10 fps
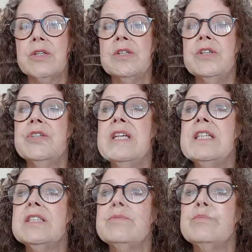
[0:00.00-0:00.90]
You
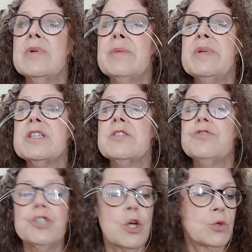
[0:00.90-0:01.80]
need a bit of
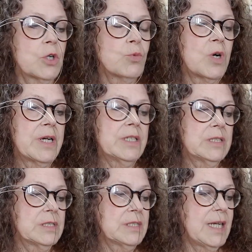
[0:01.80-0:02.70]
choker wire
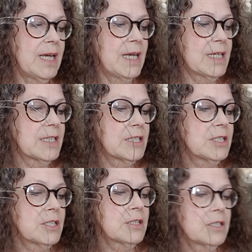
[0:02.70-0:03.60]

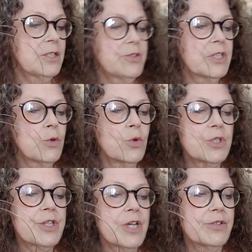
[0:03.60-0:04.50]
and you can
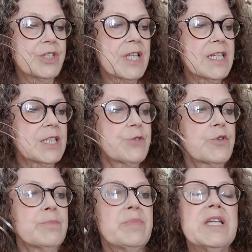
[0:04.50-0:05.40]
order those things
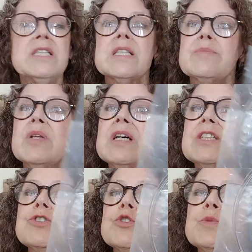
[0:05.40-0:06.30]
from bead supply
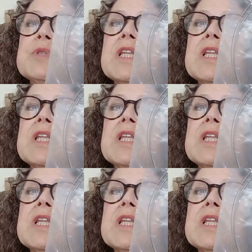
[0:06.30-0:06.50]
shops.